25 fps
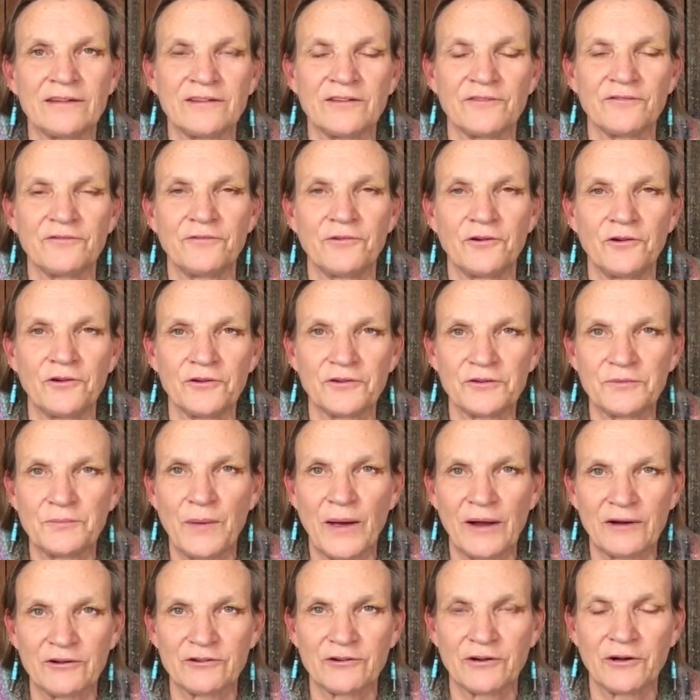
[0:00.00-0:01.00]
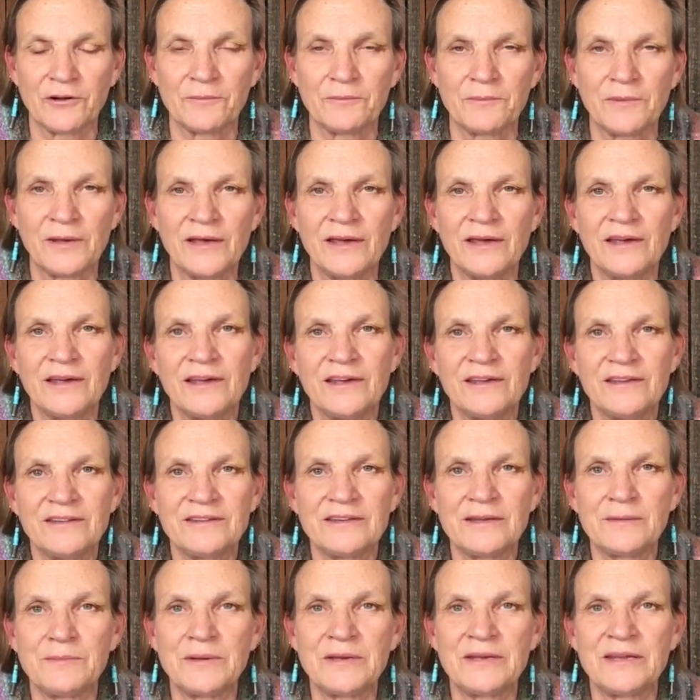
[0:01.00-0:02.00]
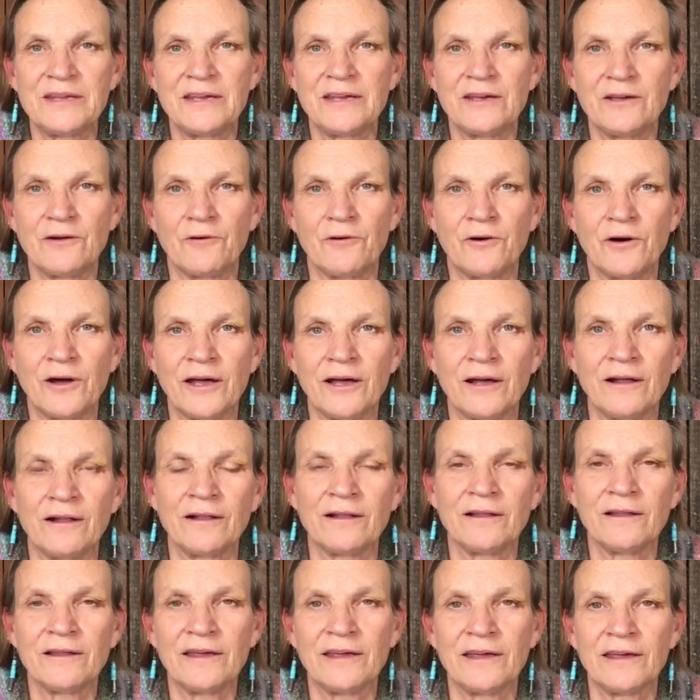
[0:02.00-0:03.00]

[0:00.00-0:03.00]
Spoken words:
It's a full spectrum CBD oil.